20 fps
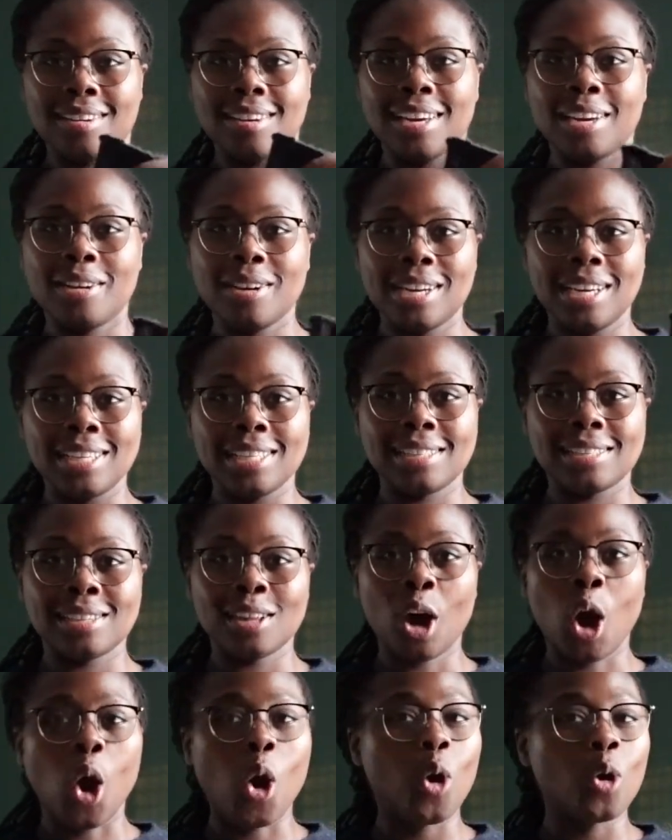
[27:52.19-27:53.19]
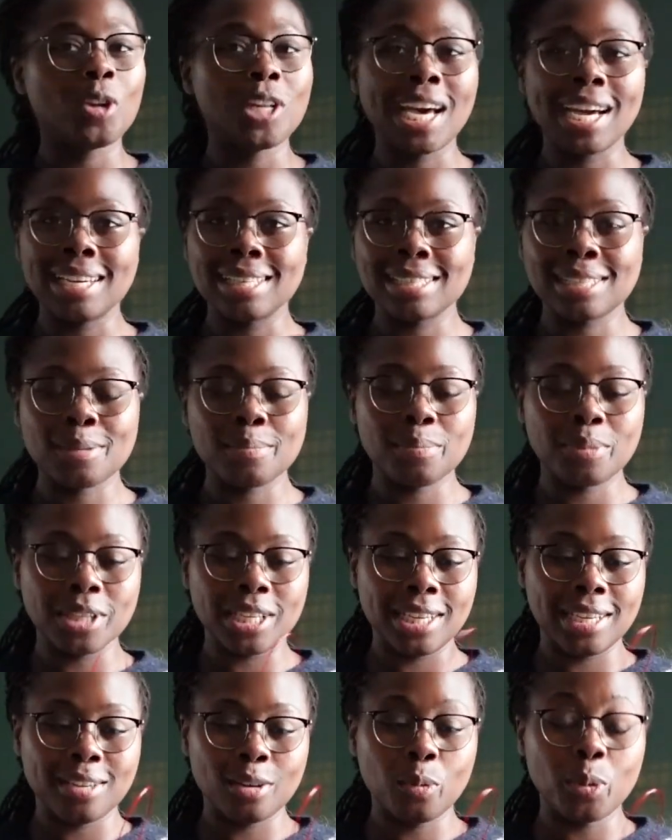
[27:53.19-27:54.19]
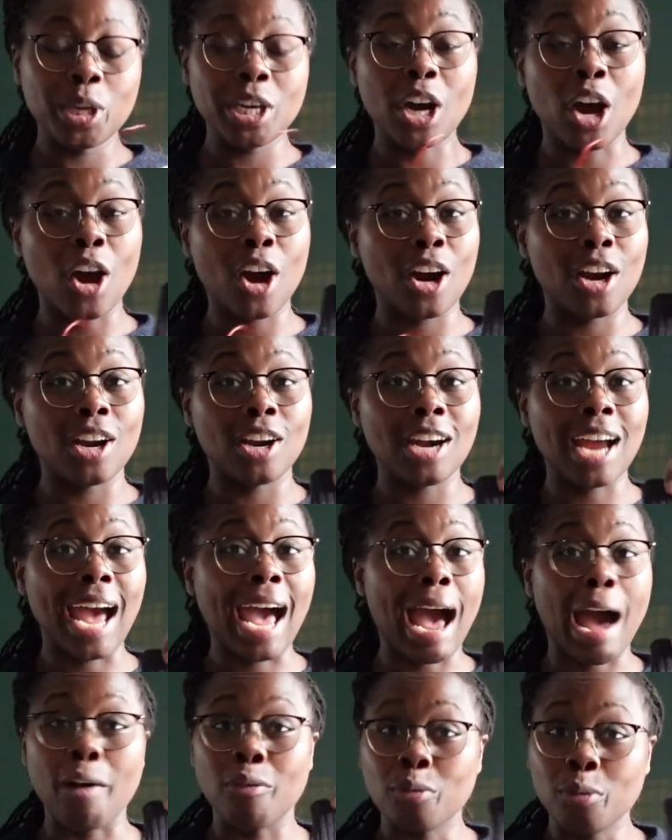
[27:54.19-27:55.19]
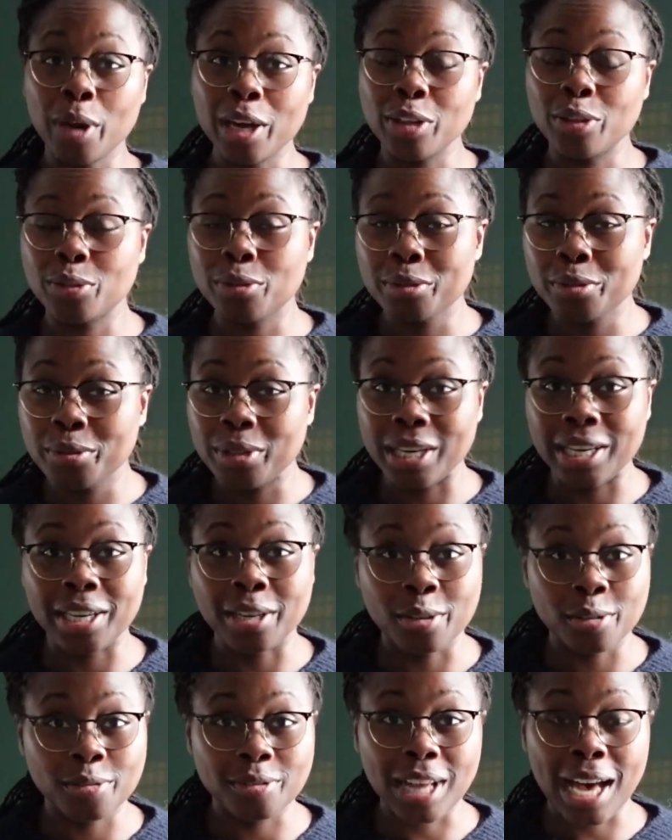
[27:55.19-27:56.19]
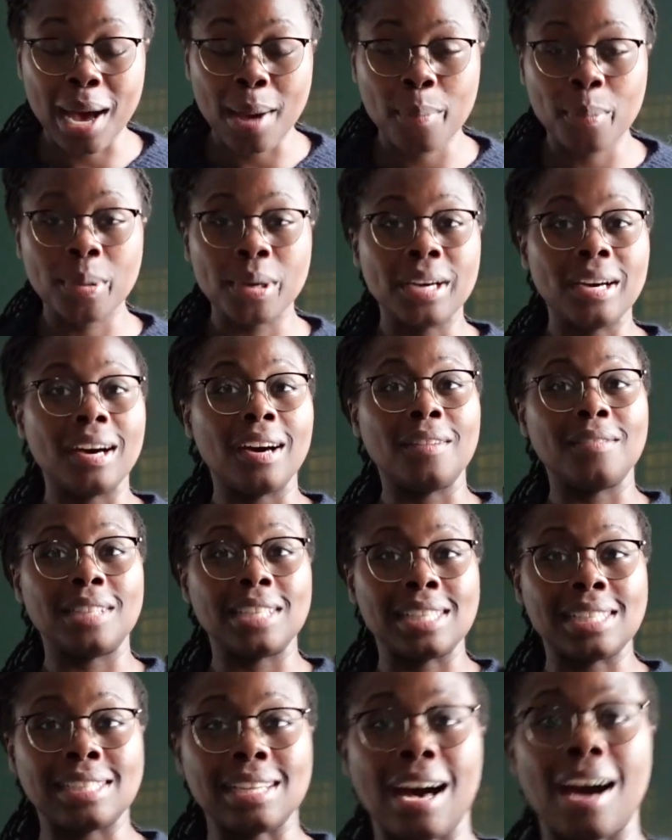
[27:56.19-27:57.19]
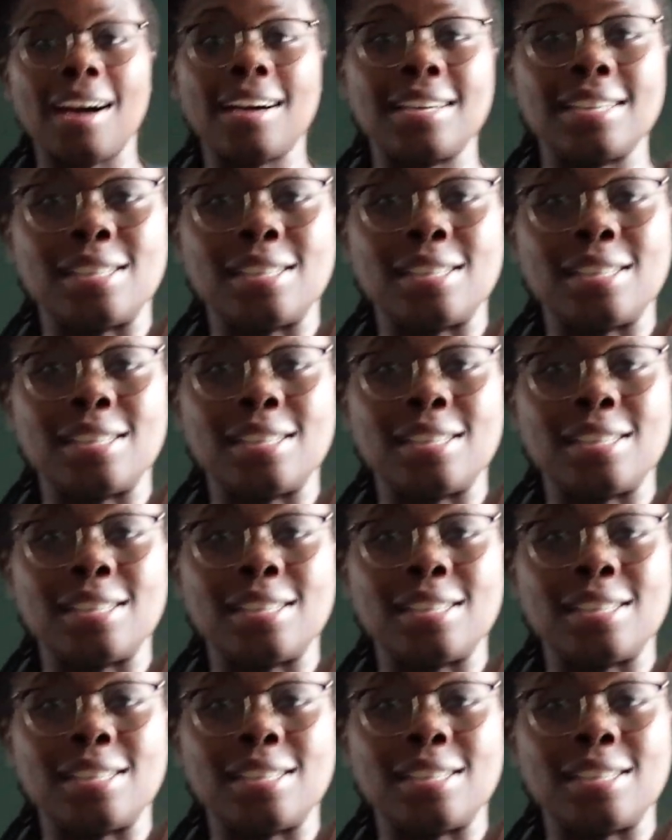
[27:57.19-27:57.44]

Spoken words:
Here it is. Whole leg is complete. We are halfway through the heel flap of this sock.